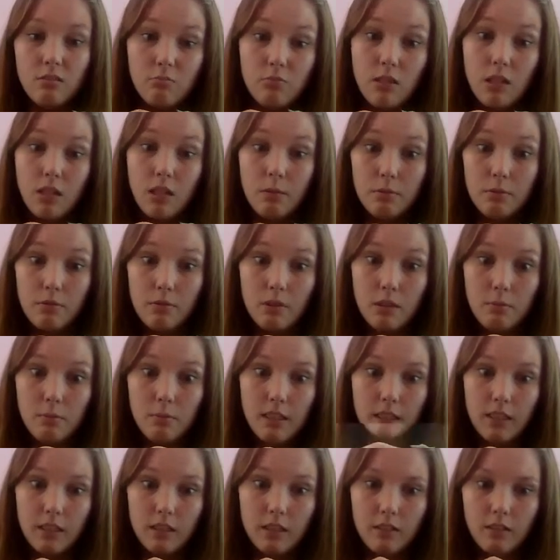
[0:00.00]
can pop it right
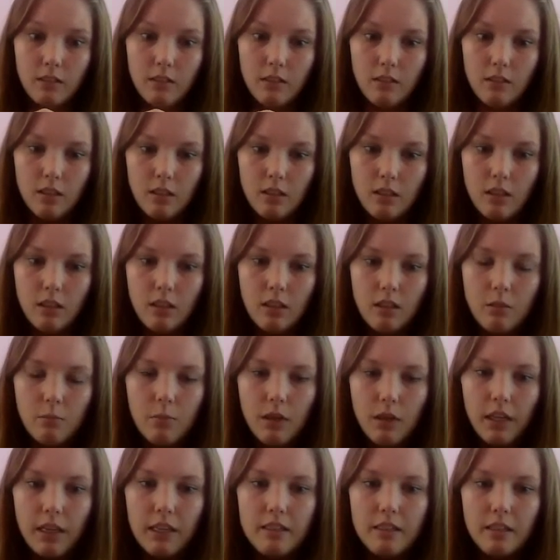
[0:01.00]
back in.
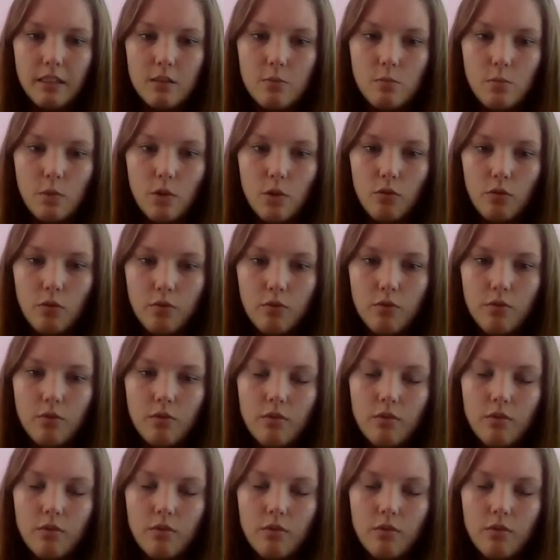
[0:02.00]
But it does move.